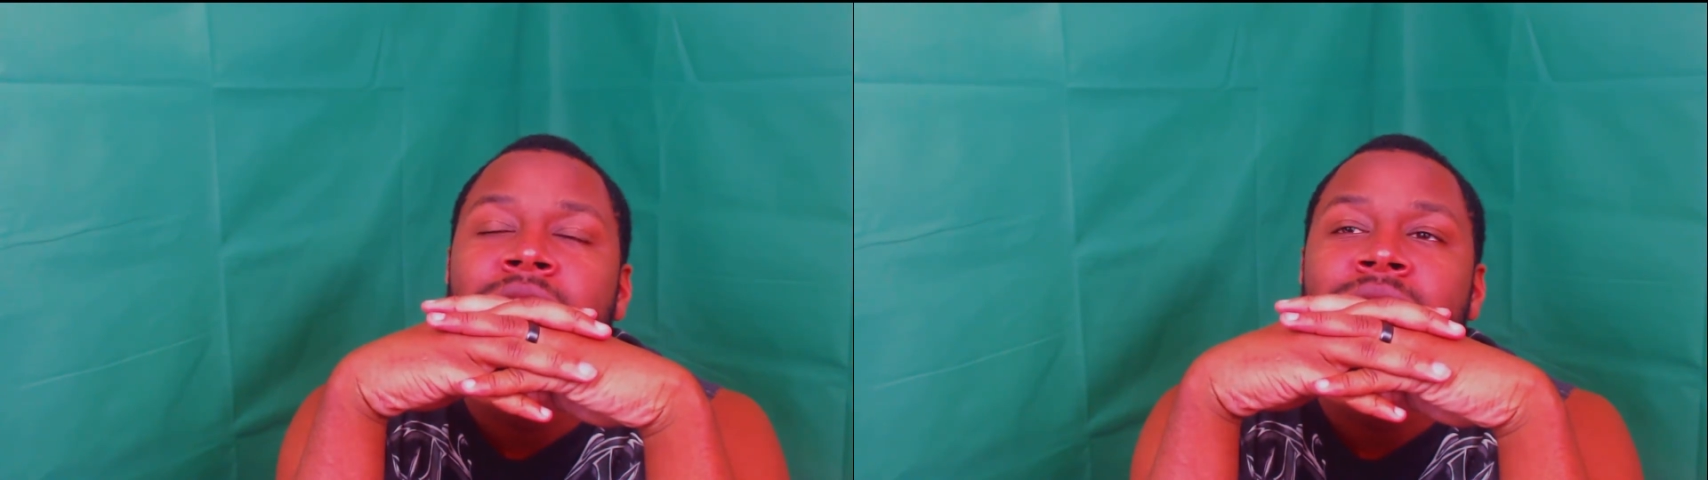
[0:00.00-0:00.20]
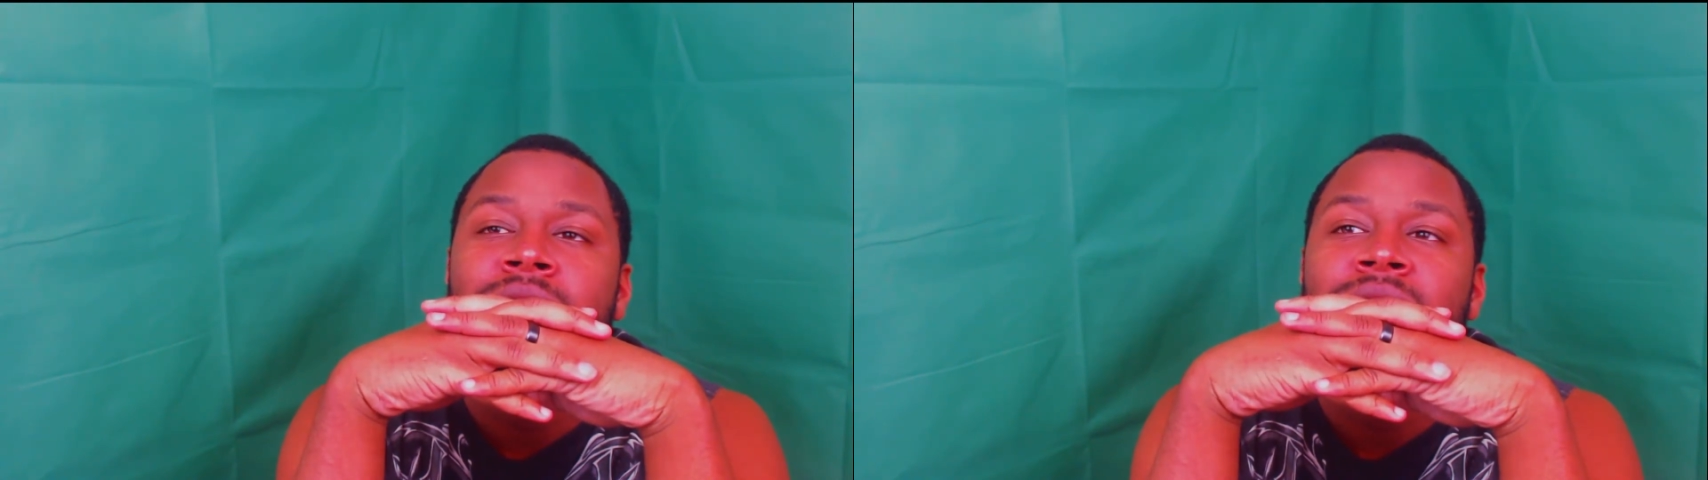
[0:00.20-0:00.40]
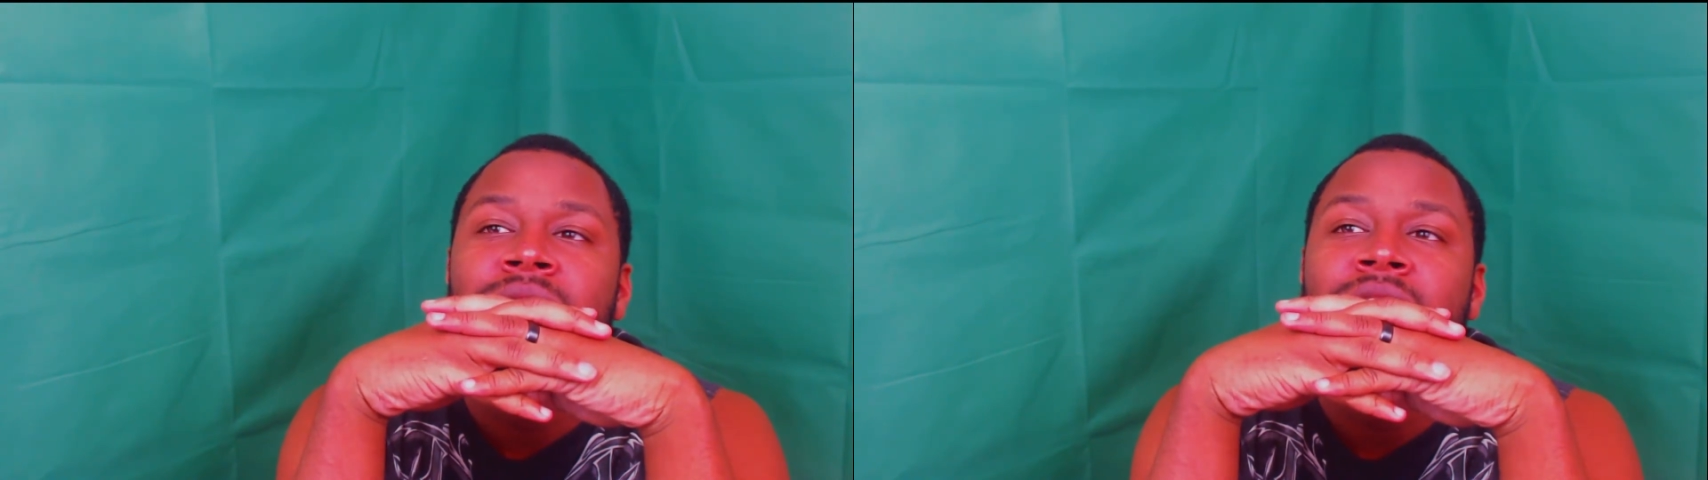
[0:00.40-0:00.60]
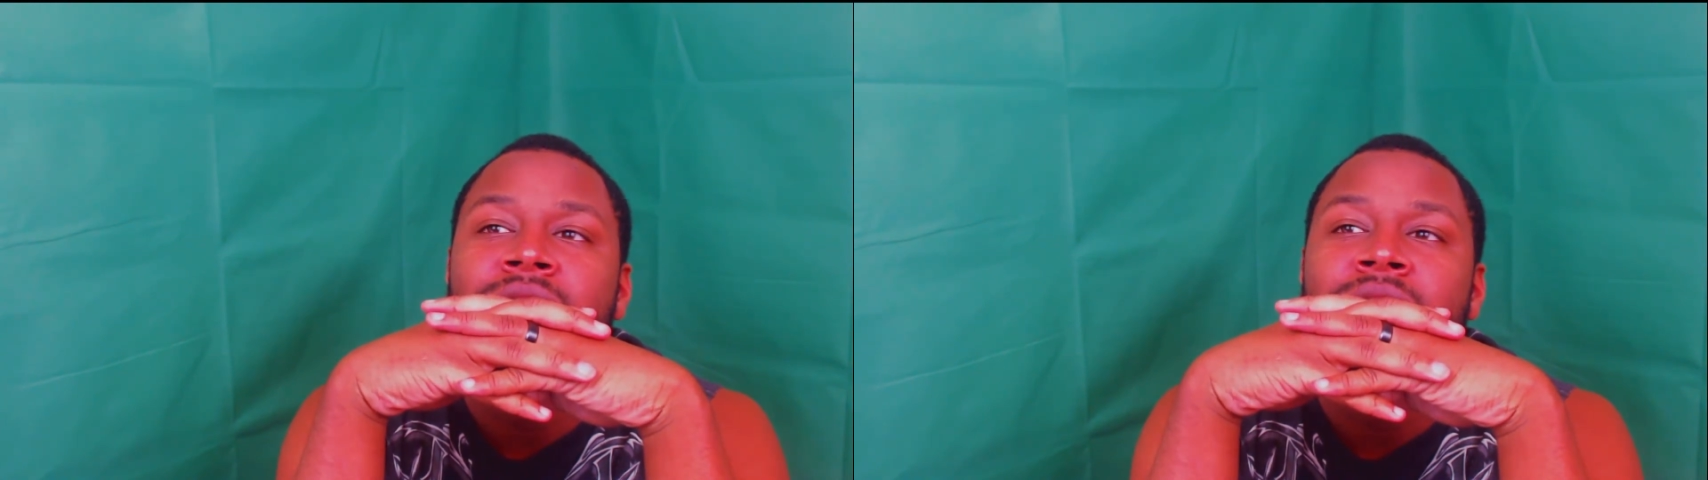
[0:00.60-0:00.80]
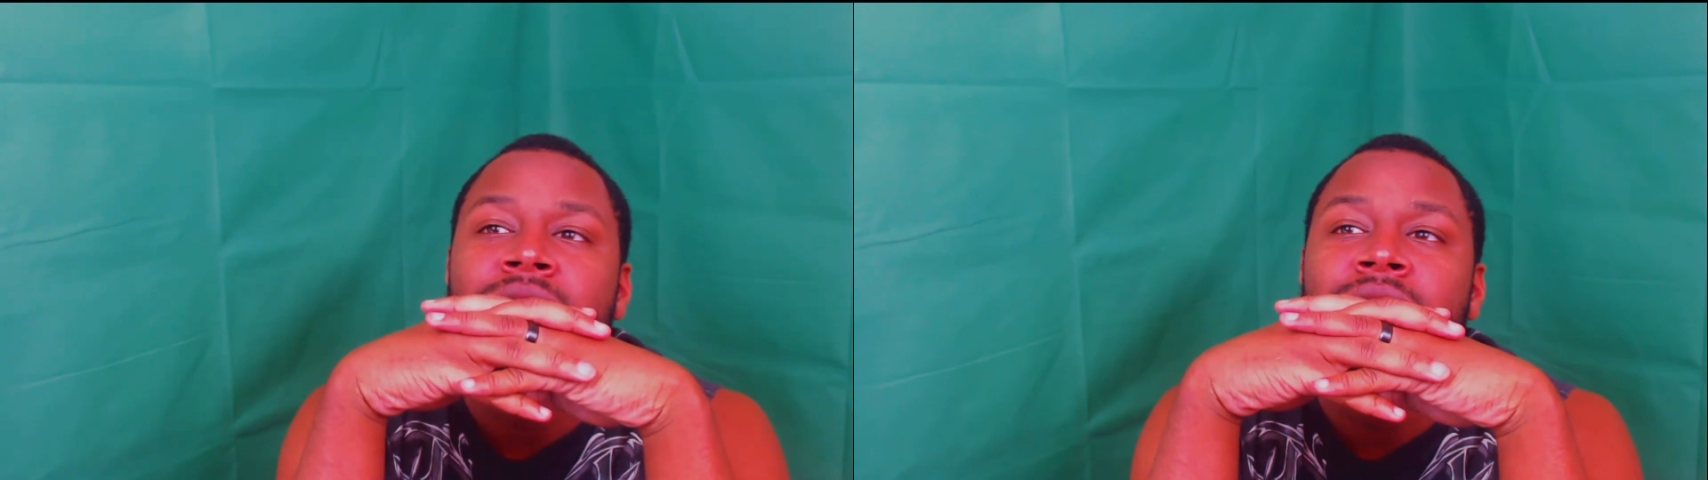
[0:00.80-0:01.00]
So the fact
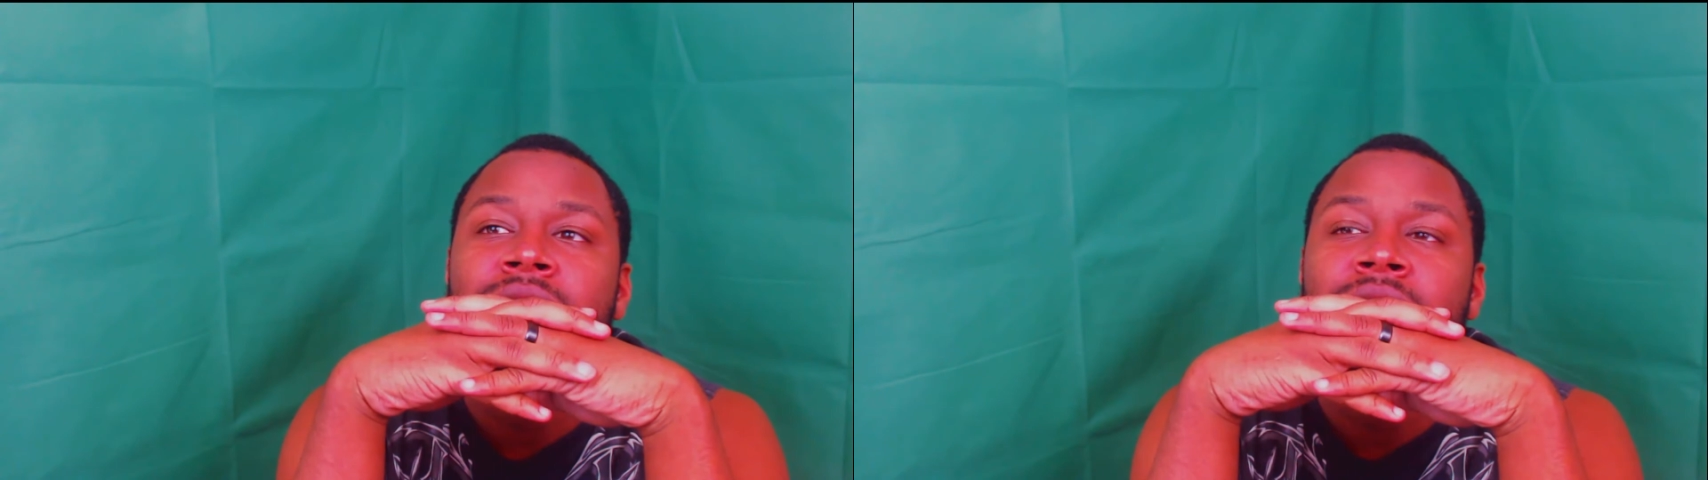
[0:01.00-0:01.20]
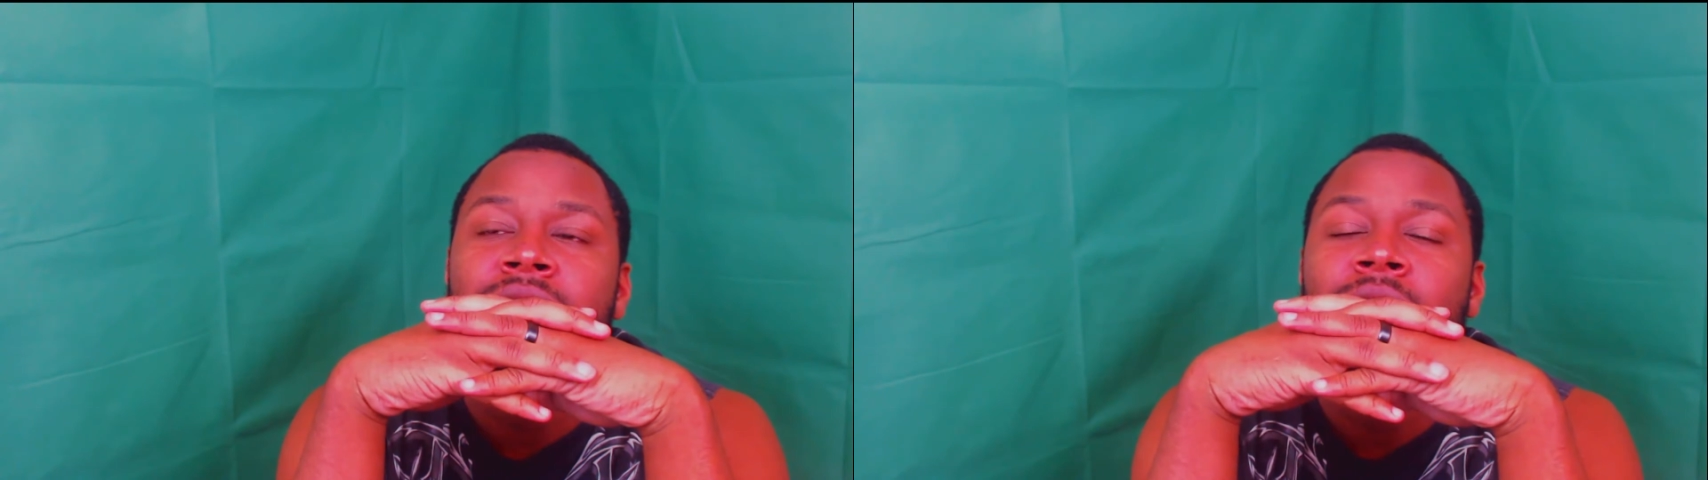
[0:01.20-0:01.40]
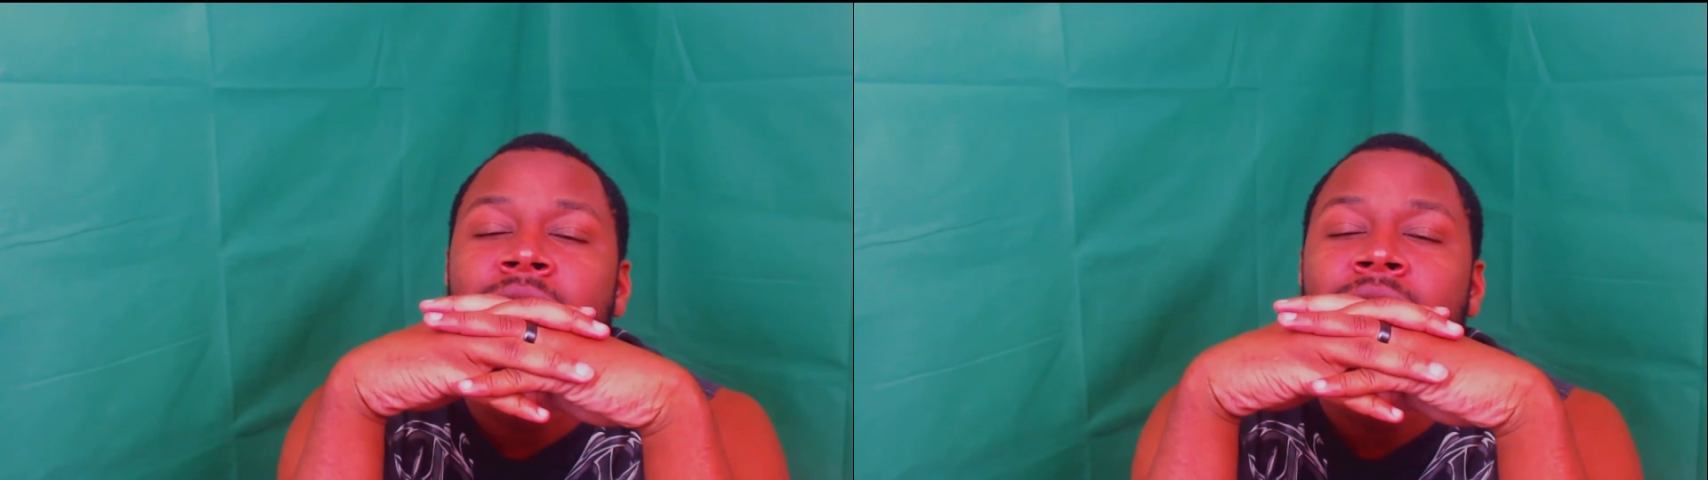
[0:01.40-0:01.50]
that there